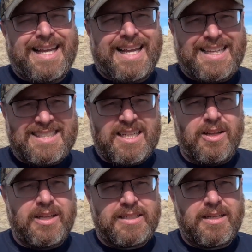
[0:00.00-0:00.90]

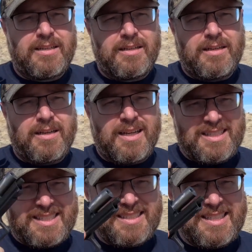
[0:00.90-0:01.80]
until it
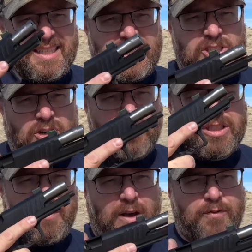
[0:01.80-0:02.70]
consistently starts
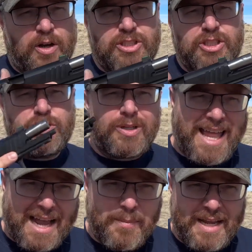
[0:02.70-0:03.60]
to malfunction due to
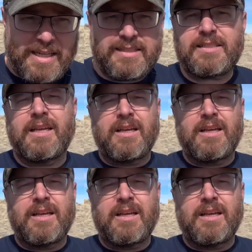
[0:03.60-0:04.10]
lack of maintenance.